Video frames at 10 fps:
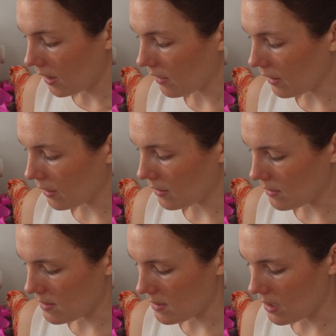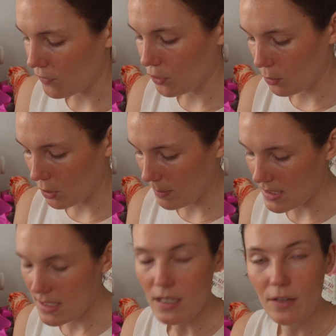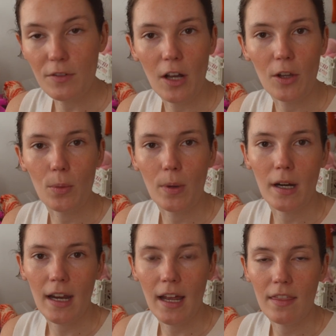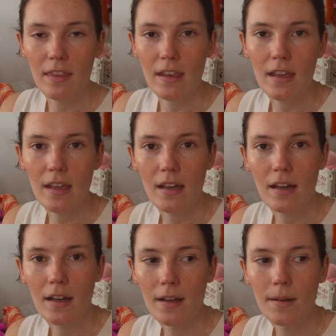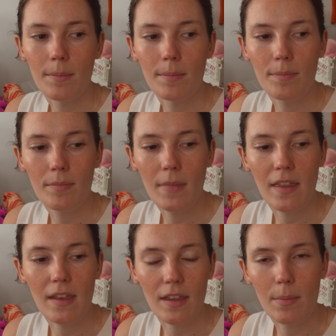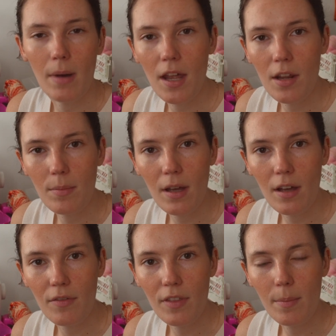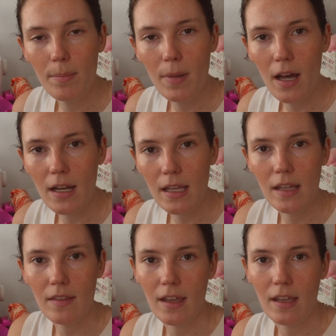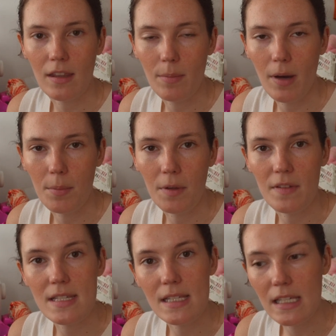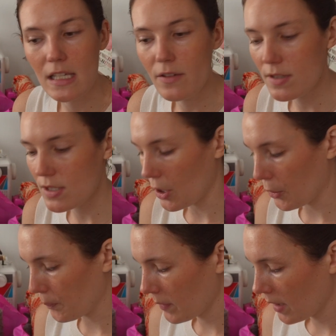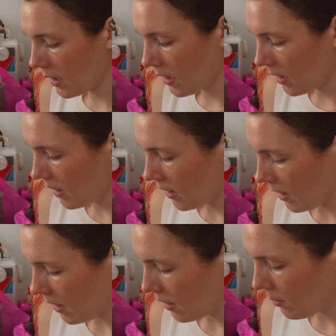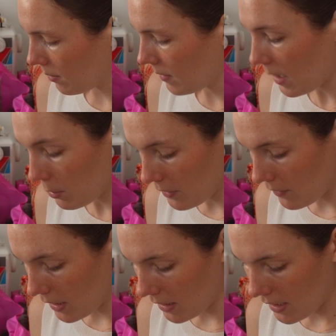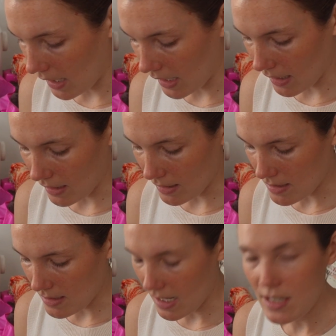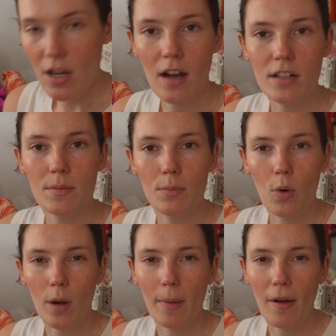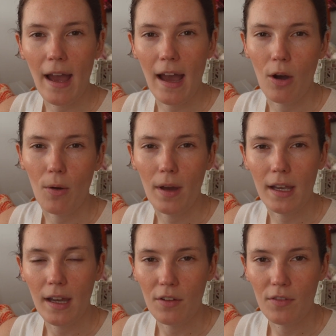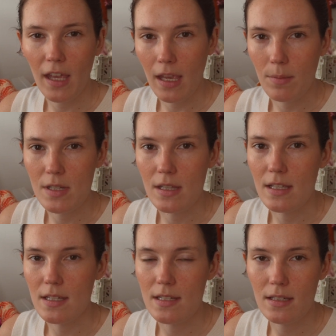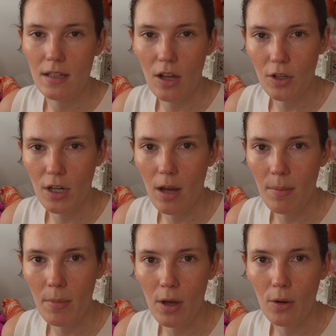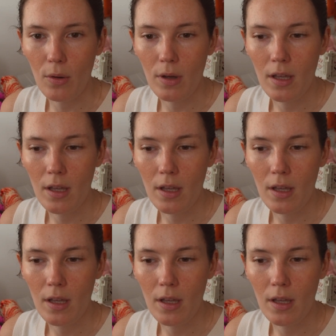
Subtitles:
There's a few more bits of color work at the, I think at the bottom of the body and like in the bottom of the sleeves. So that will be fun. And I talked more about how I kind of came to this color combo